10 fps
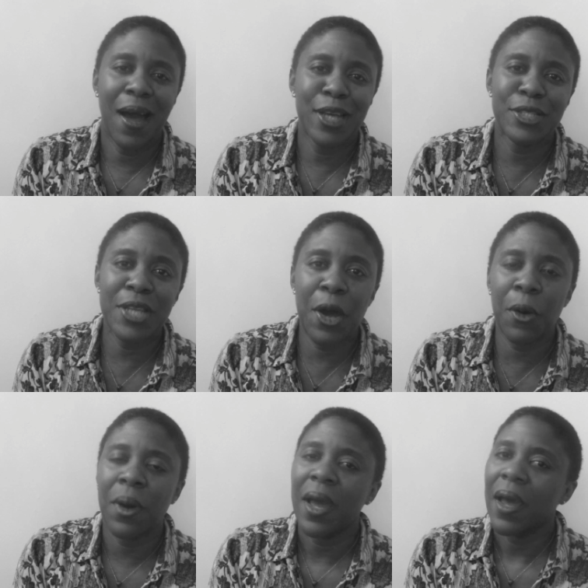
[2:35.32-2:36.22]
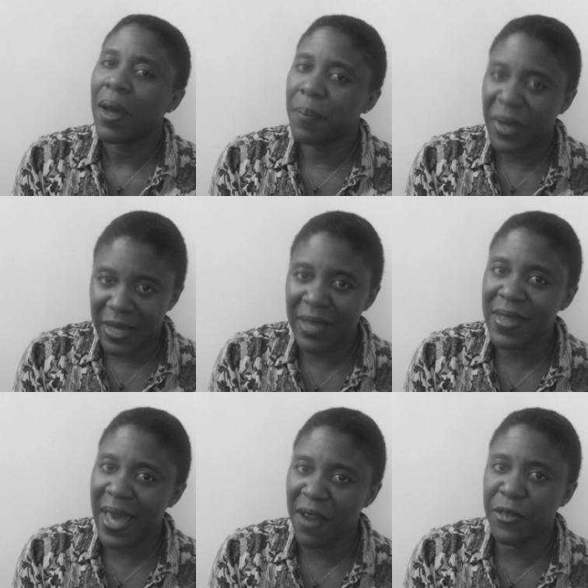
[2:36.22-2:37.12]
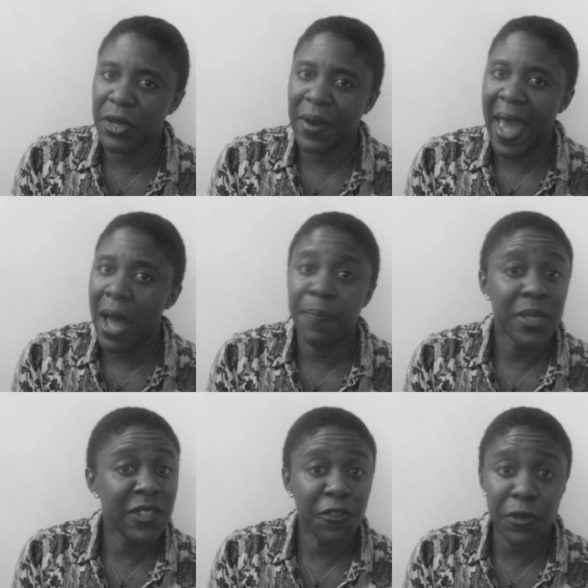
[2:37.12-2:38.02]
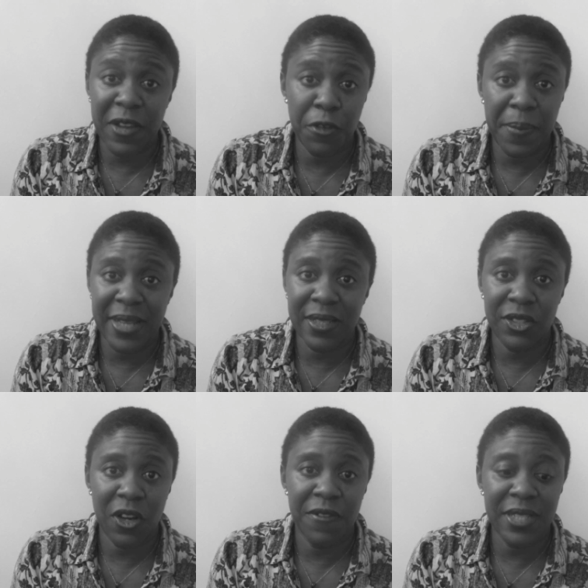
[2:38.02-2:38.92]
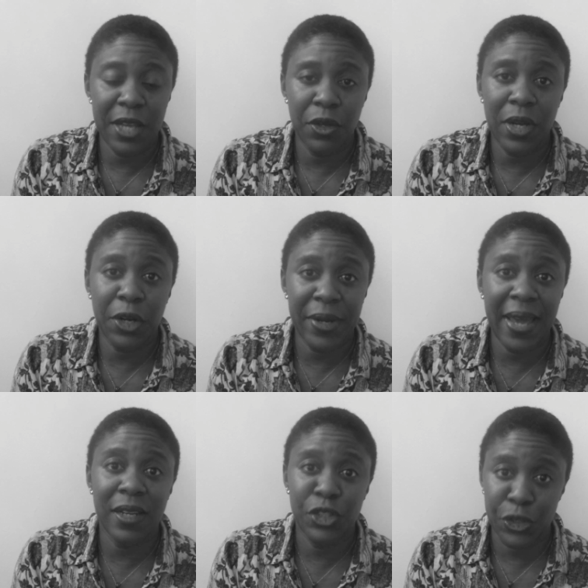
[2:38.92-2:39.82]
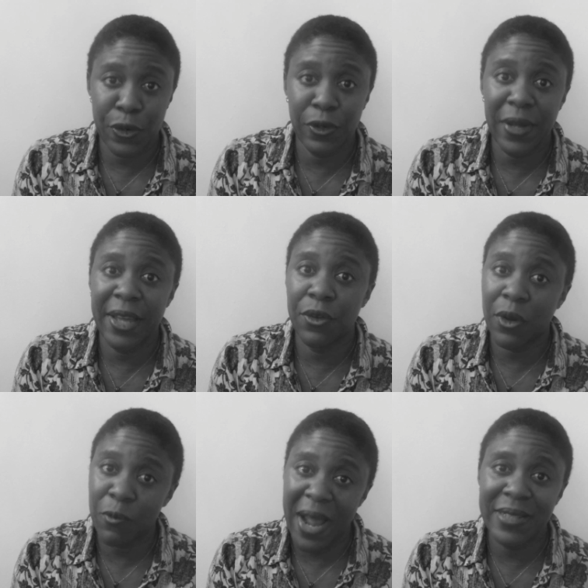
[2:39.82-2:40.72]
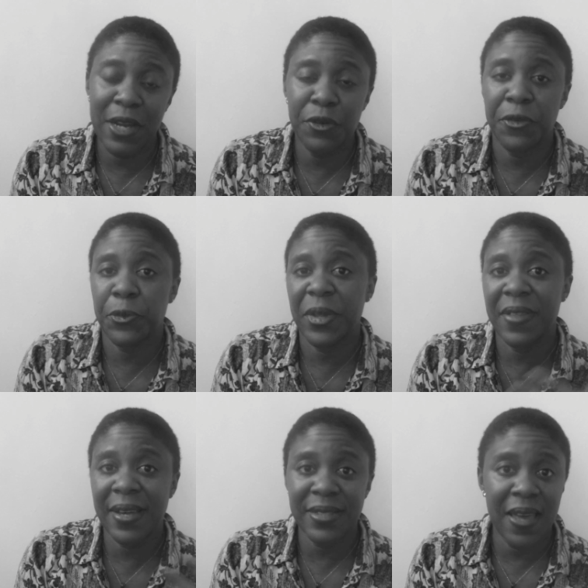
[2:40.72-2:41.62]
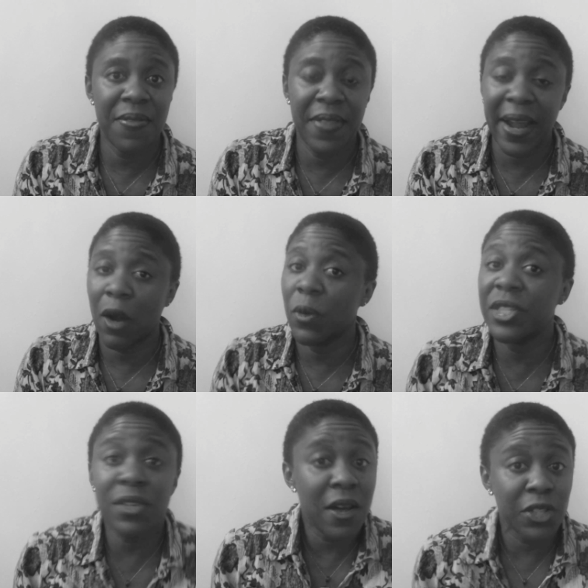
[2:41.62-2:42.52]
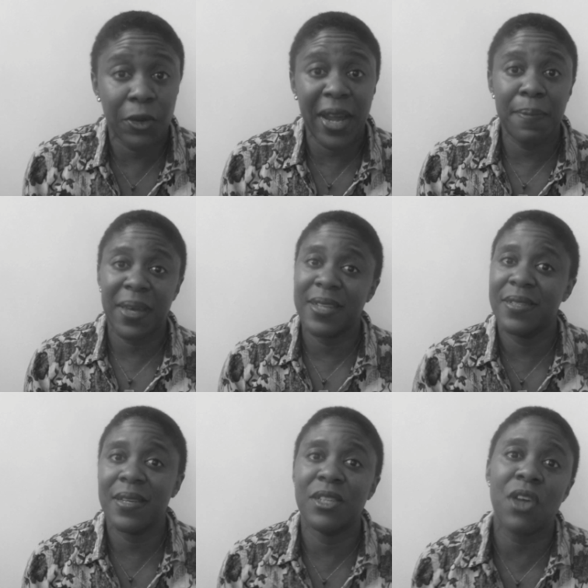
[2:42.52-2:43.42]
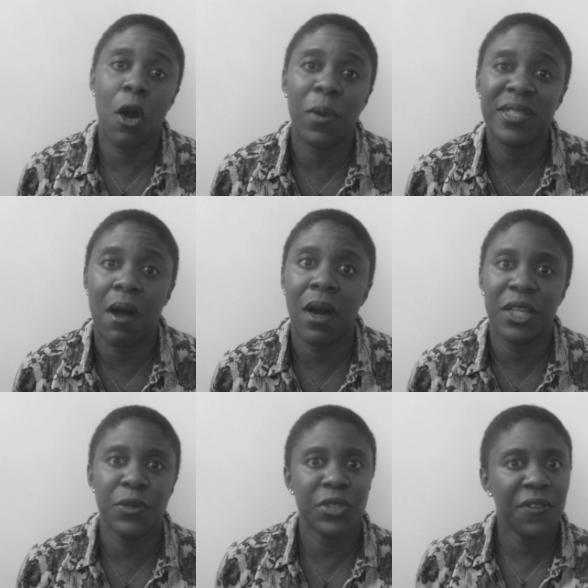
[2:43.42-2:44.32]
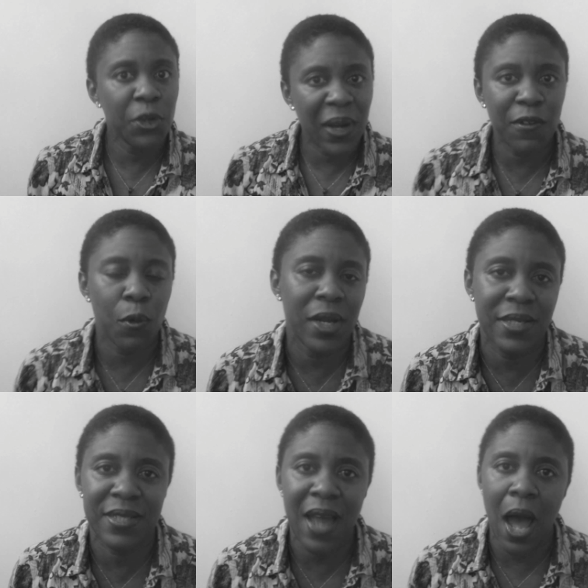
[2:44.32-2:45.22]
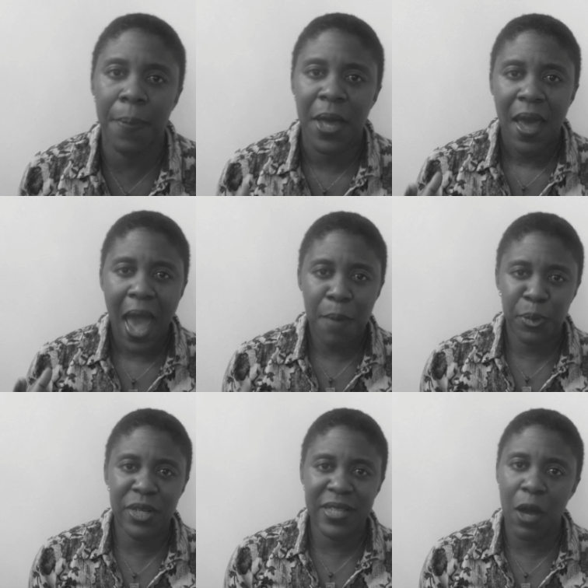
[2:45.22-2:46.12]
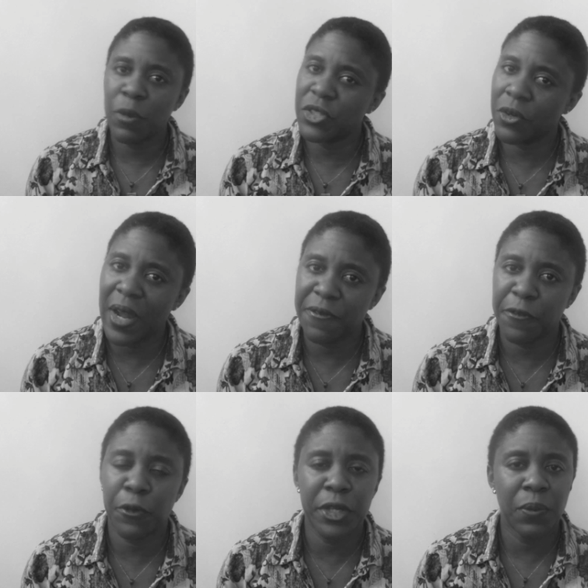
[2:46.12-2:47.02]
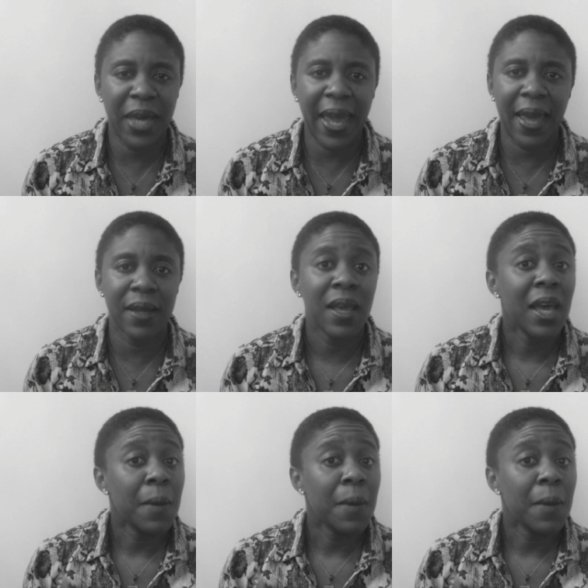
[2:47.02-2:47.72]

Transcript: Uh, so, but get the Evernote app. It's free for basic service and you can create a journal and you can write down your three things in there, which is also great because then it's always on you. So if you ever want to stop and put down what you're grateful for, you can.